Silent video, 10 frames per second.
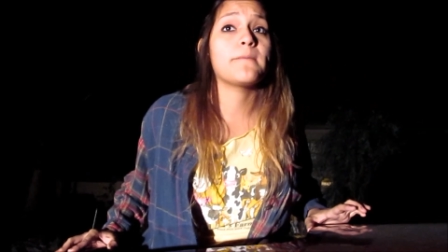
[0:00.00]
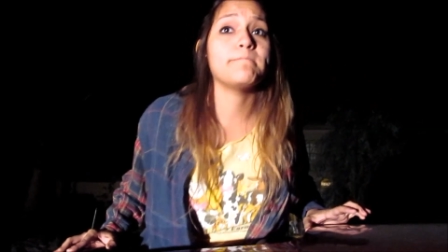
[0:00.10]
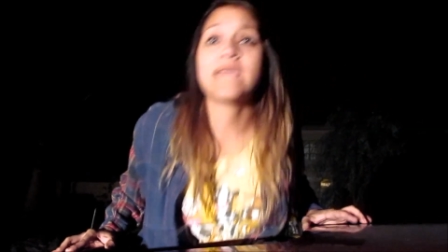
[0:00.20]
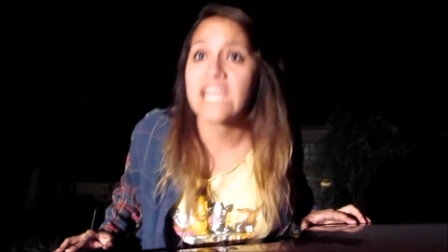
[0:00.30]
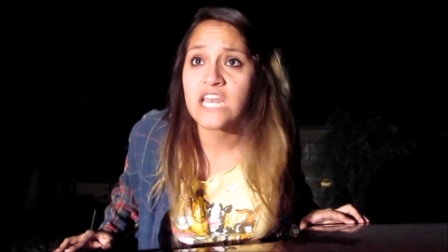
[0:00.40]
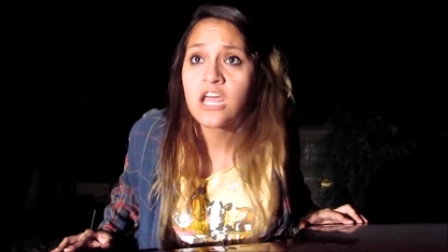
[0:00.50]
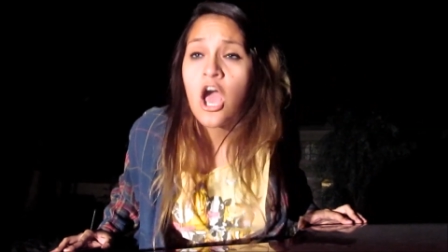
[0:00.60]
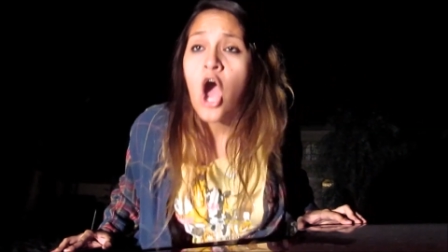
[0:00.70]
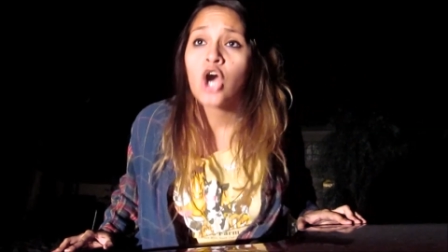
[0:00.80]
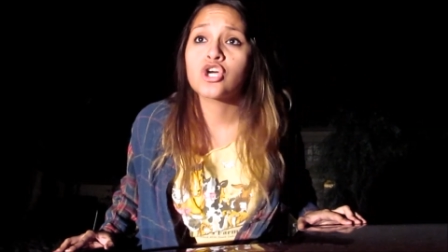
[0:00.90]
mean
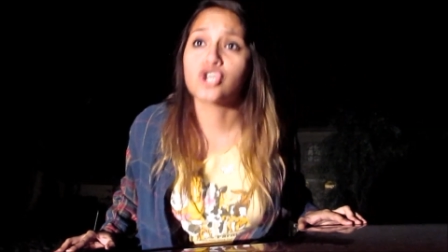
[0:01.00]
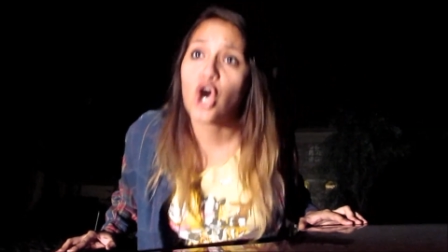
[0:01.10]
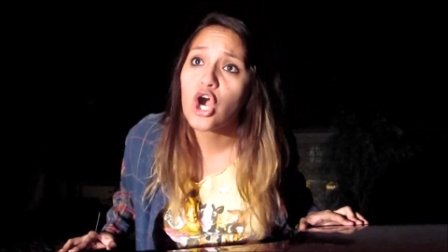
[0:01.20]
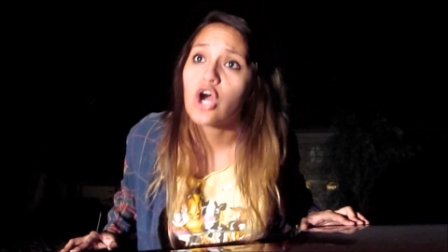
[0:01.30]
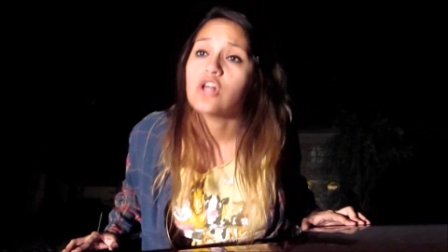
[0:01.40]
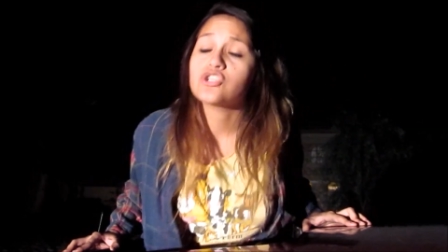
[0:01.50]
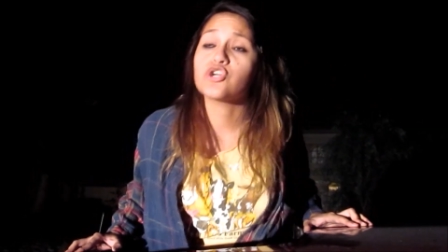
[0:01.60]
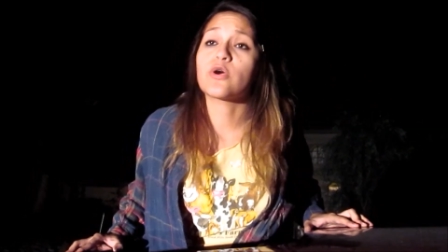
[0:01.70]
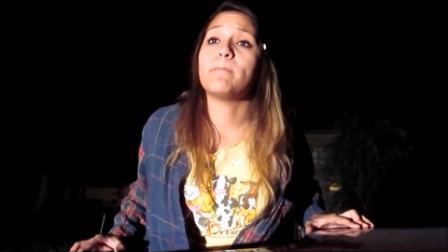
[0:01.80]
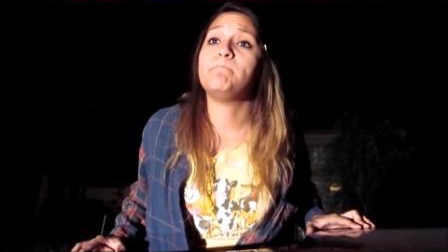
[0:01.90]
girl.
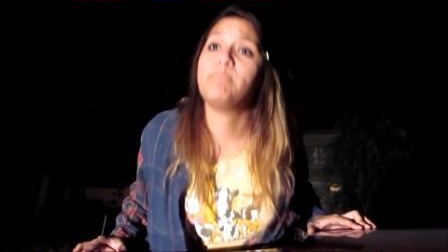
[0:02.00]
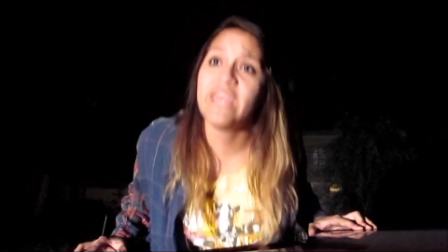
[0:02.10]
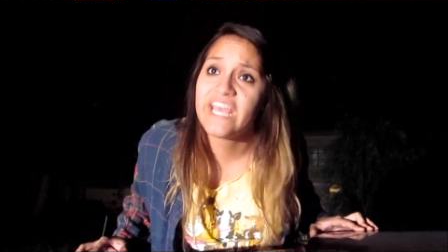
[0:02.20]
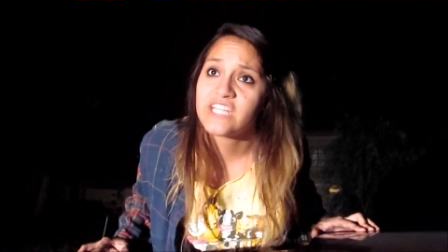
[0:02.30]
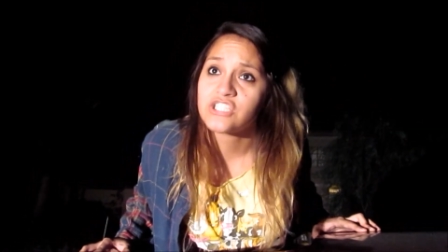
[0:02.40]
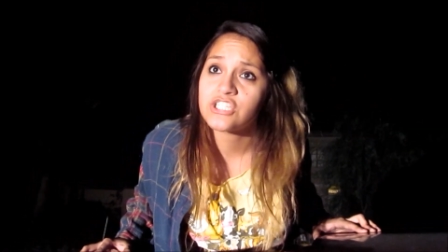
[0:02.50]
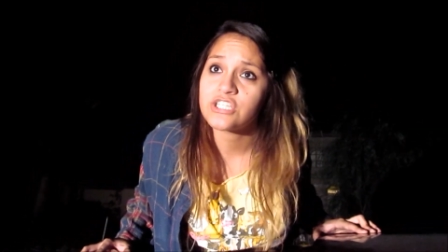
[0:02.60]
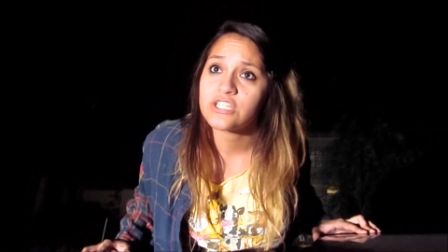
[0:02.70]
You're a bitch.